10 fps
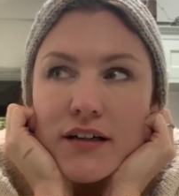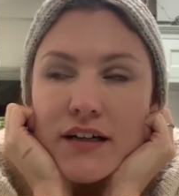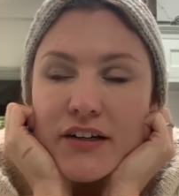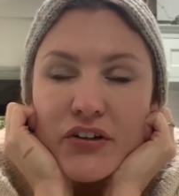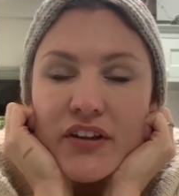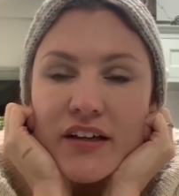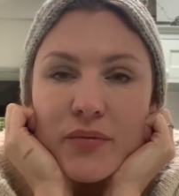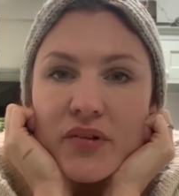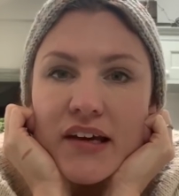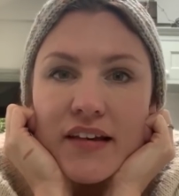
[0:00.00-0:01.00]
I don't think I'm
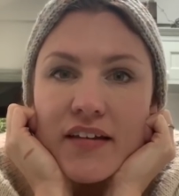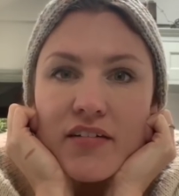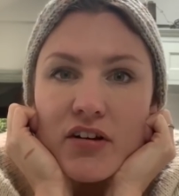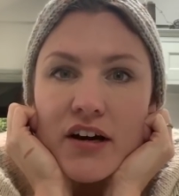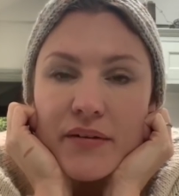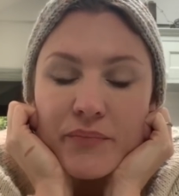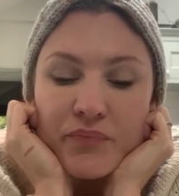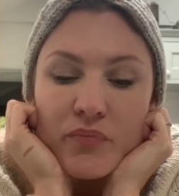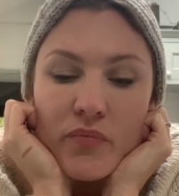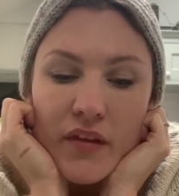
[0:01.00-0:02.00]
saying that
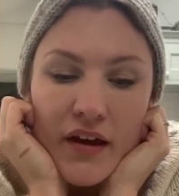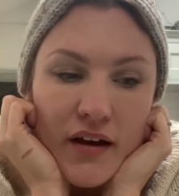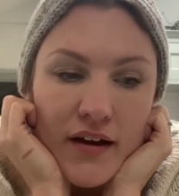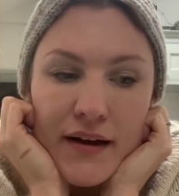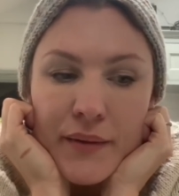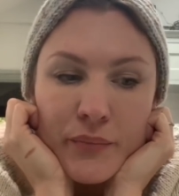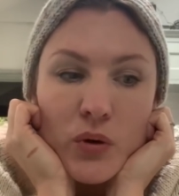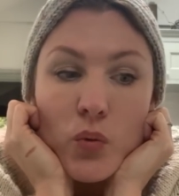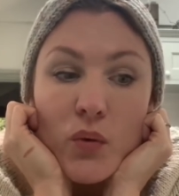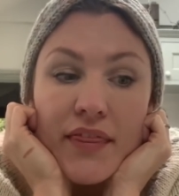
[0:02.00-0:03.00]
right.
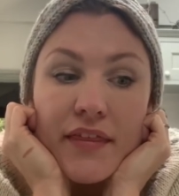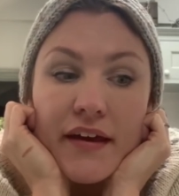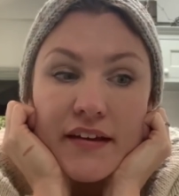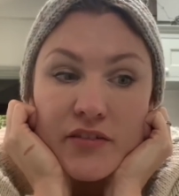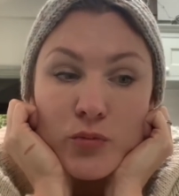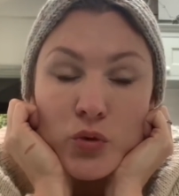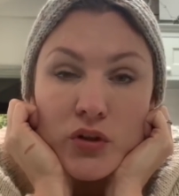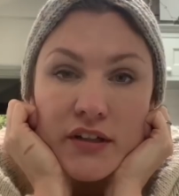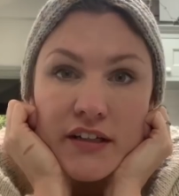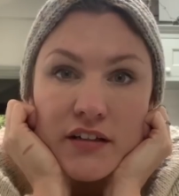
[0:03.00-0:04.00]
With a smaller
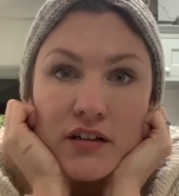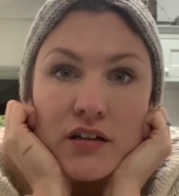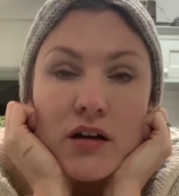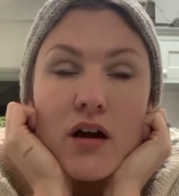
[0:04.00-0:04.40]
needle.